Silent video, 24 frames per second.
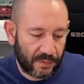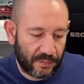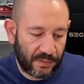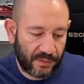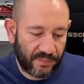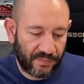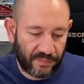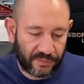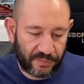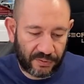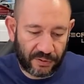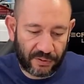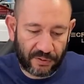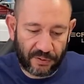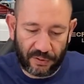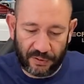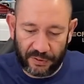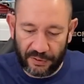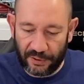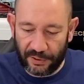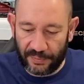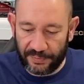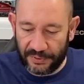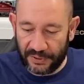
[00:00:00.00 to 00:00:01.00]
You've also got
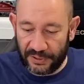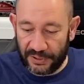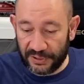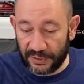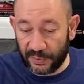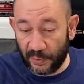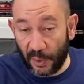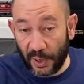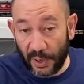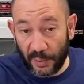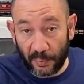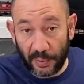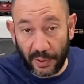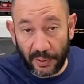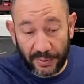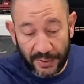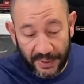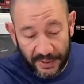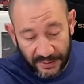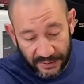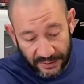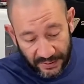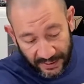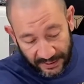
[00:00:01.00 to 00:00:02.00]
the option. It's quite well
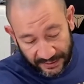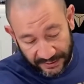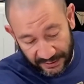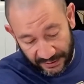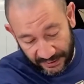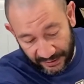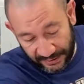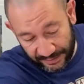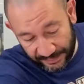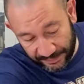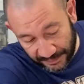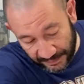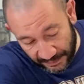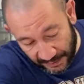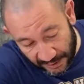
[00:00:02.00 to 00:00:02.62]
hidden actually.